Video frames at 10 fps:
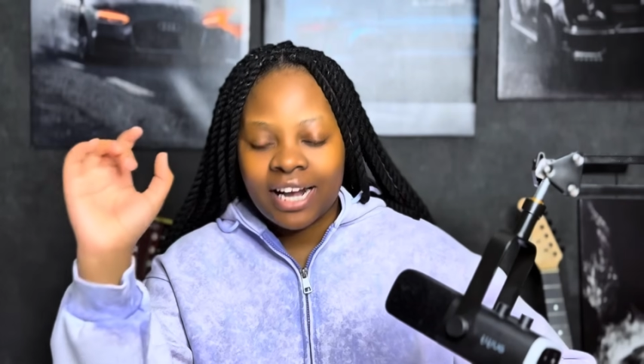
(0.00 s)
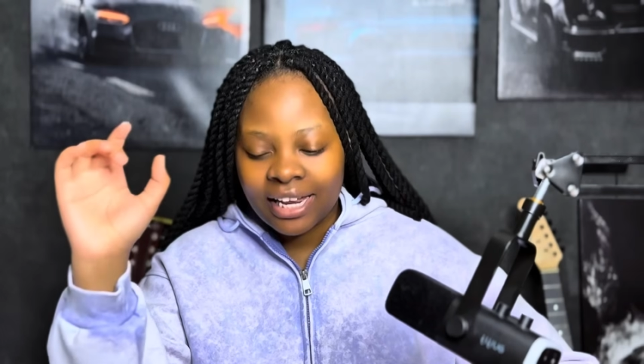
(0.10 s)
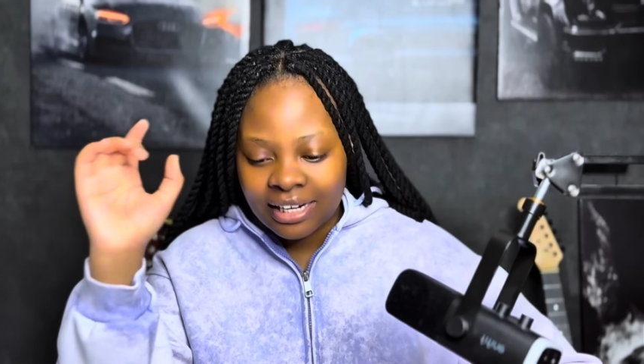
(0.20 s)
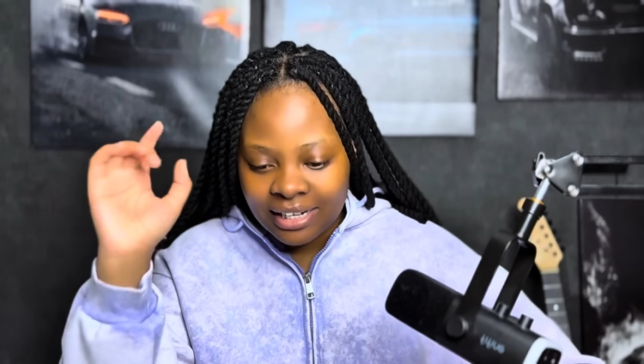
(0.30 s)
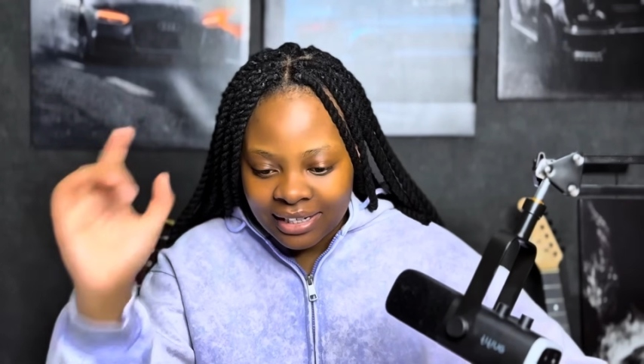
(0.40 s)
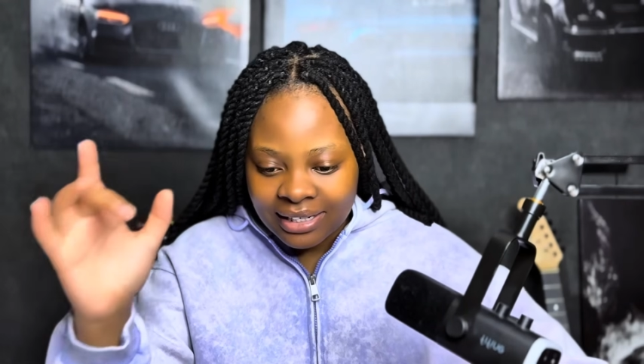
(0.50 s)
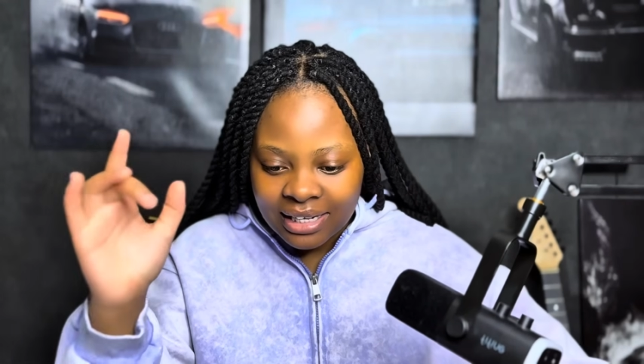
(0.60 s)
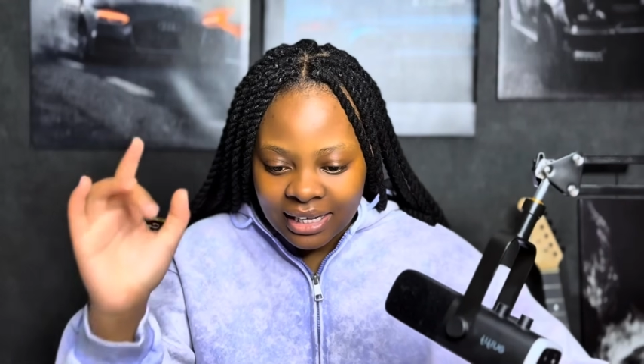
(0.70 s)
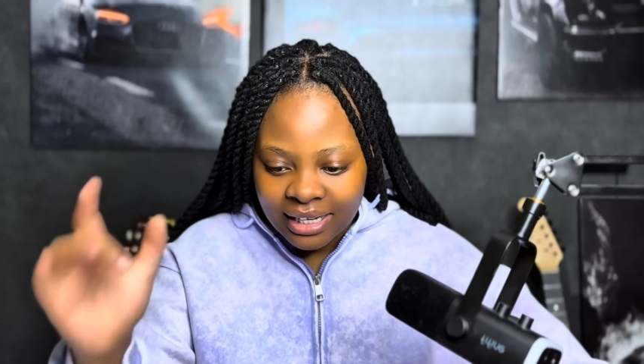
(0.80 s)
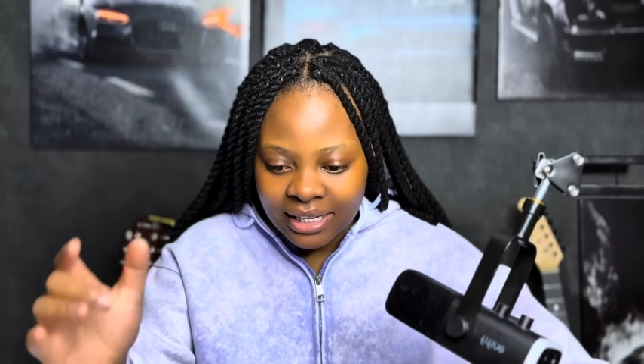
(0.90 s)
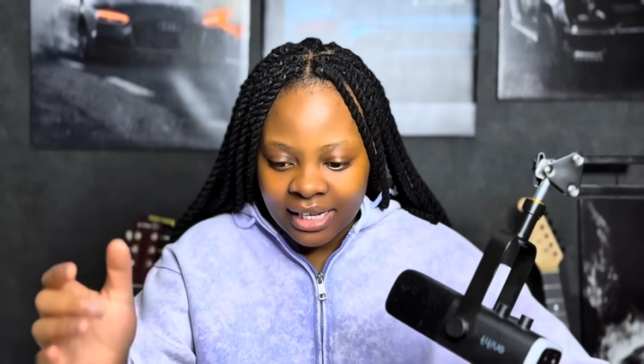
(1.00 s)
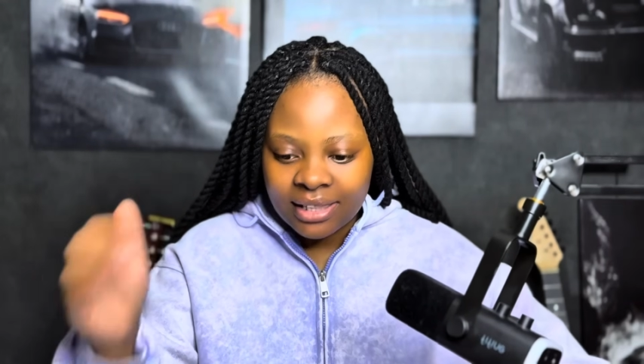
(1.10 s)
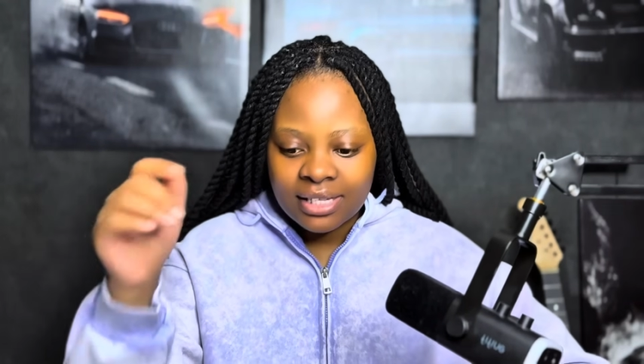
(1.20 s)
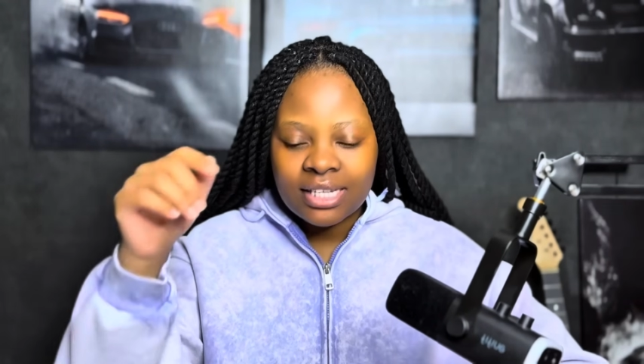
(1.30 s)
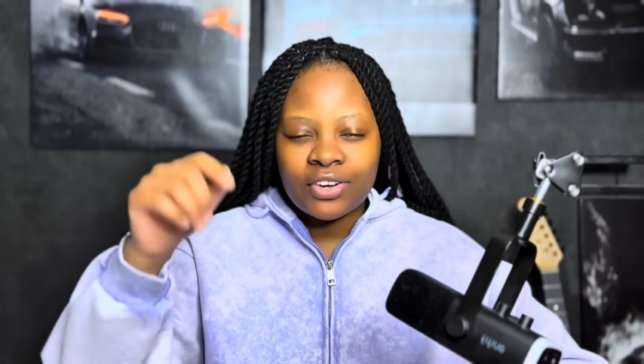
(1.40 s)
that I learned here.
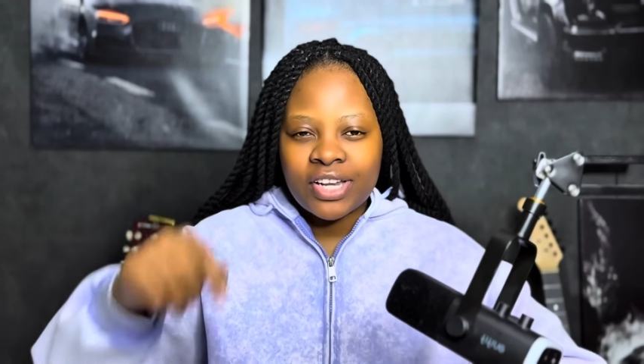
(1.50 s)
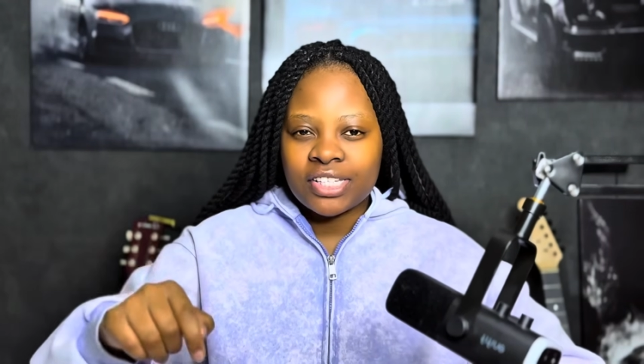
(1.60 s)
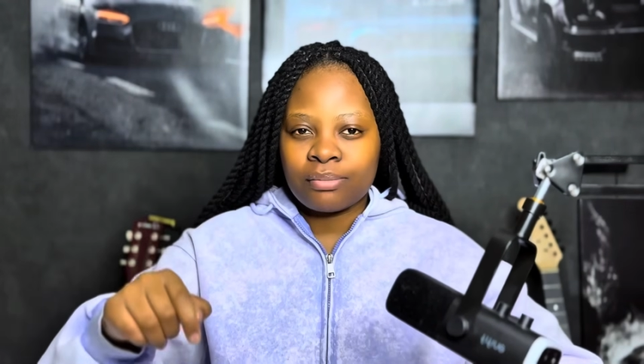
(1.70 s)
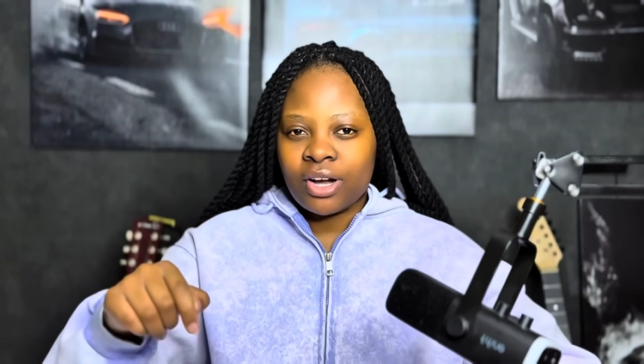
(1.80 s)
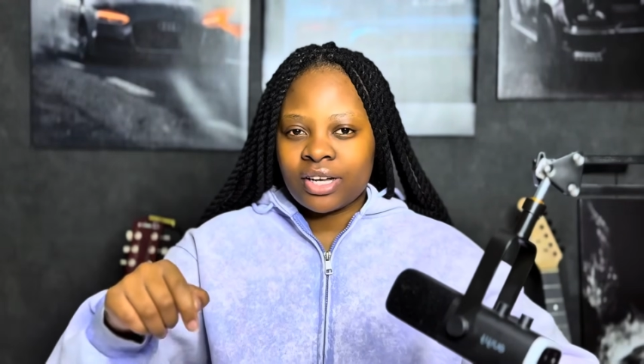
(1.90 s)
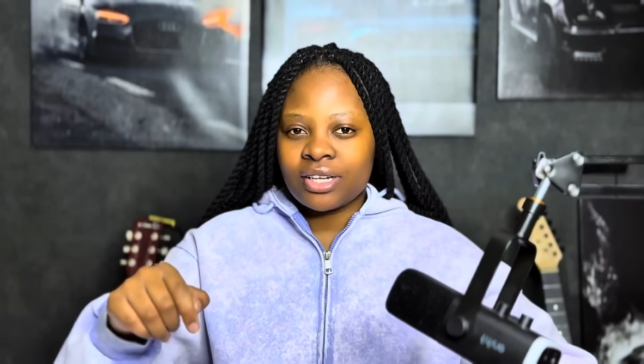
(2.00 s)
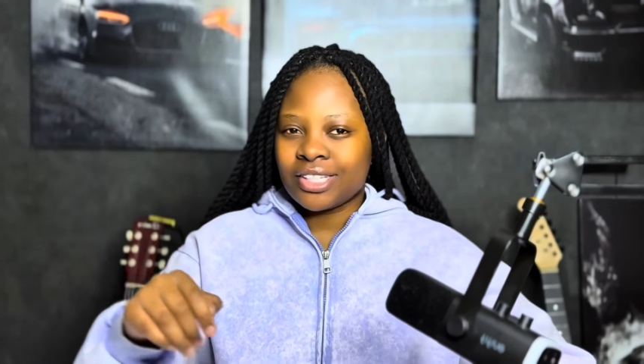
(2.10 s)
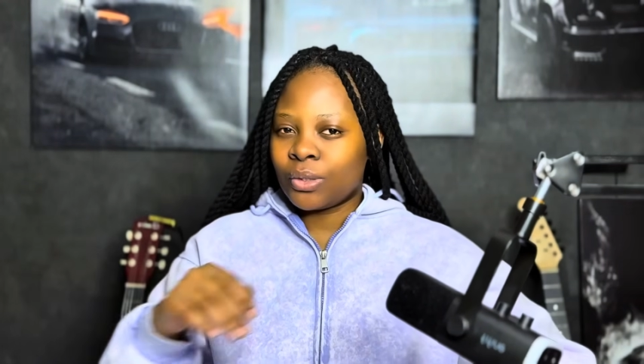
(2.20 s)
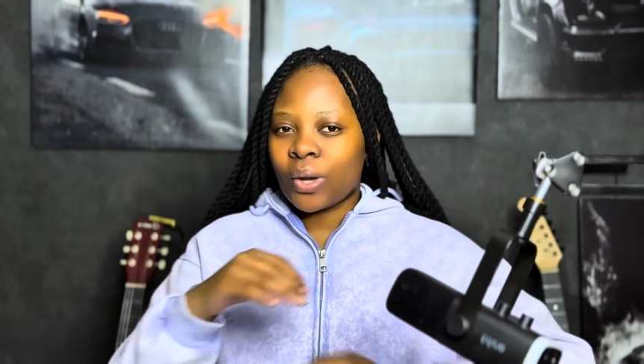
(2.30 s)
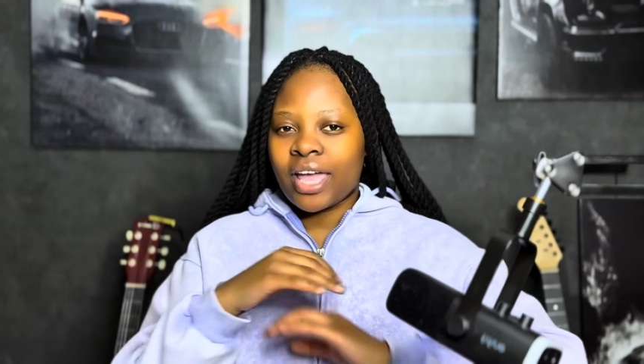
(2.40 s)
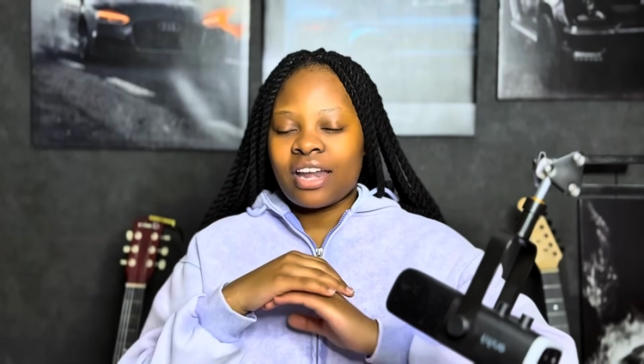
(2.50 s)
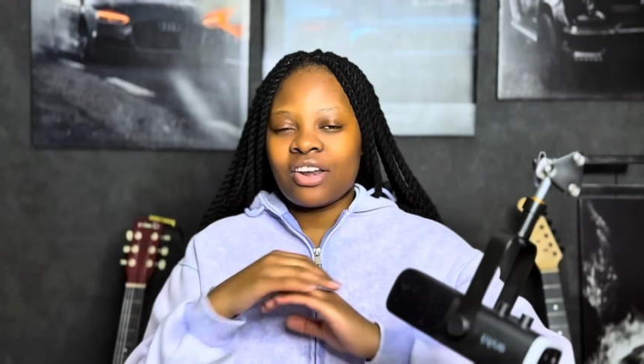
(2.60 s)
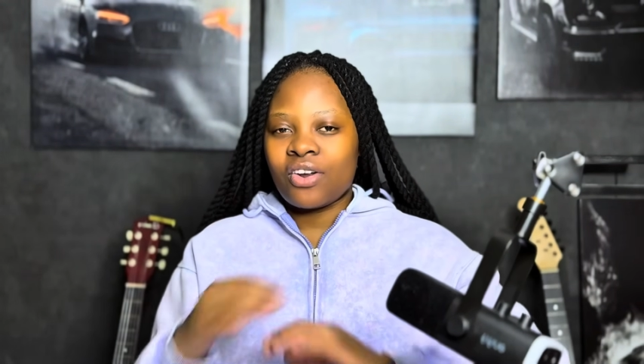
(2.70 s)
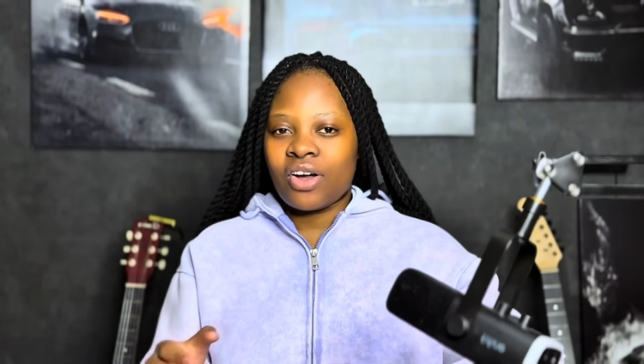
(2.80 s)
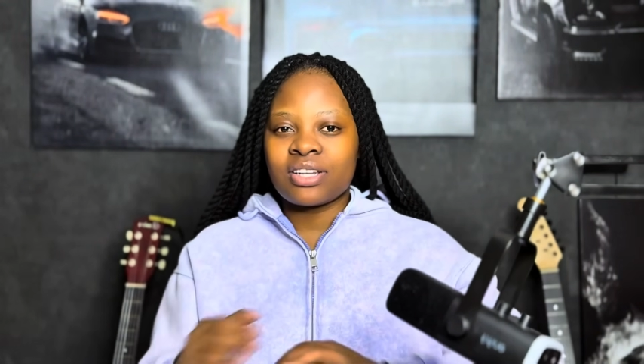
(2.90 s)
In this crazy market, you
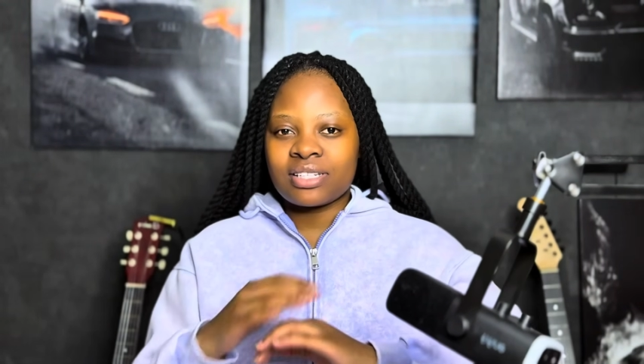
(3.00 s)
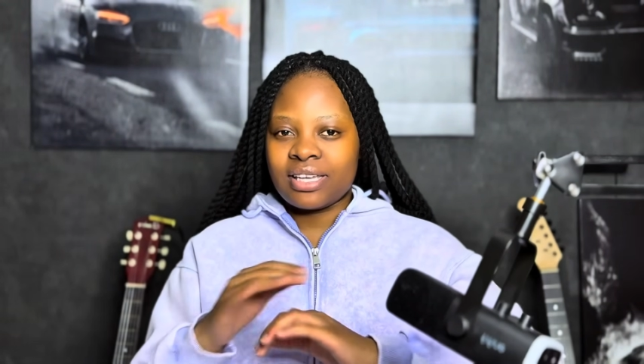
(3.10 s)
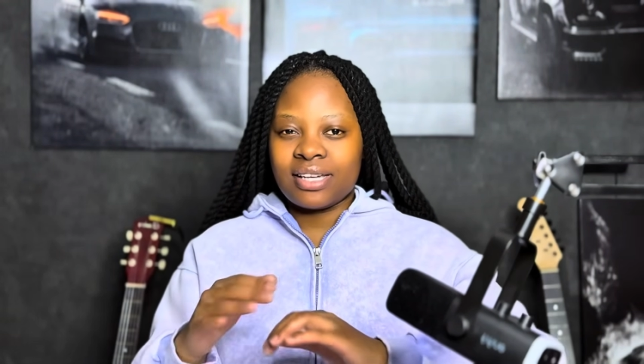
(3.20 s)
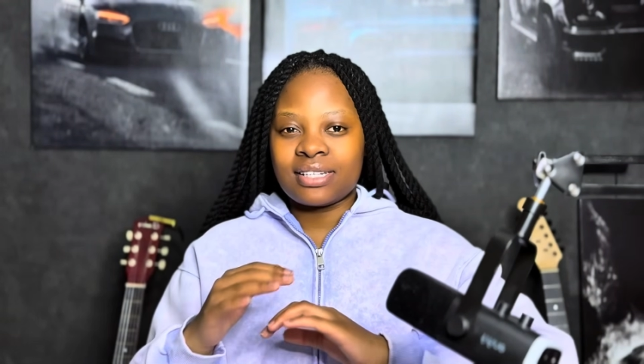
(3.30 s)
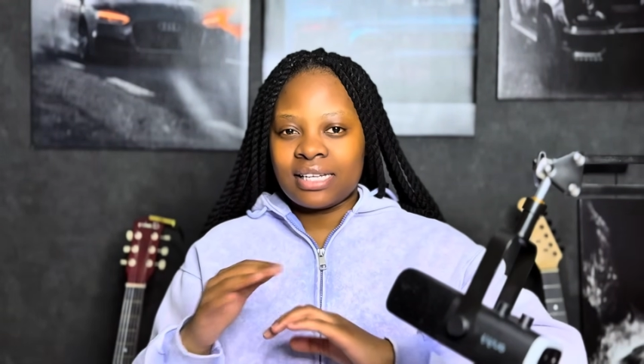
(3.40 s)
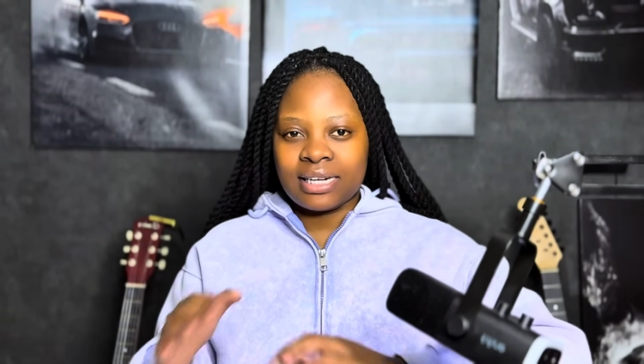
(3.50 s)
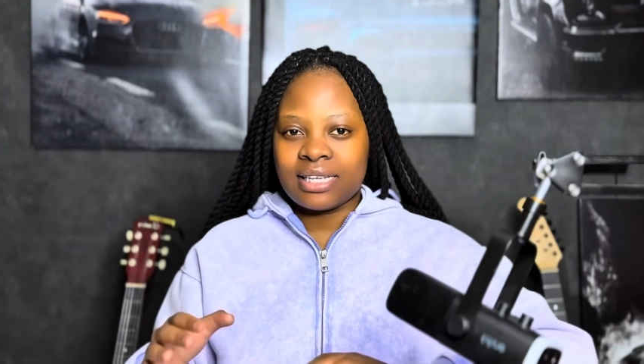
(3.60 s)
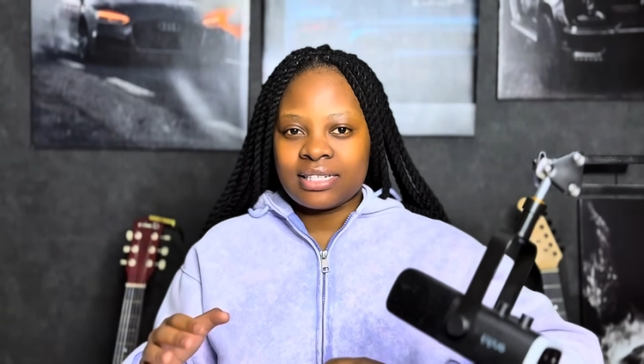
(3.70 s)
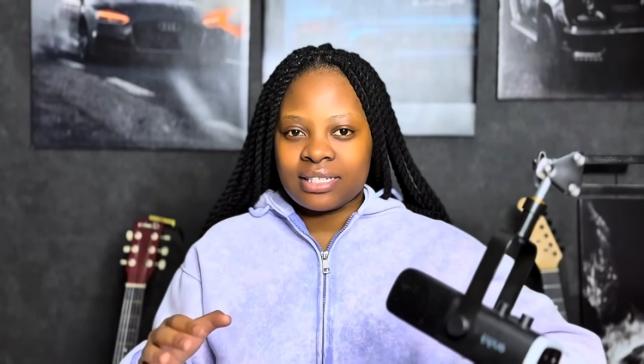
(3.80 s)
cannot get greedy.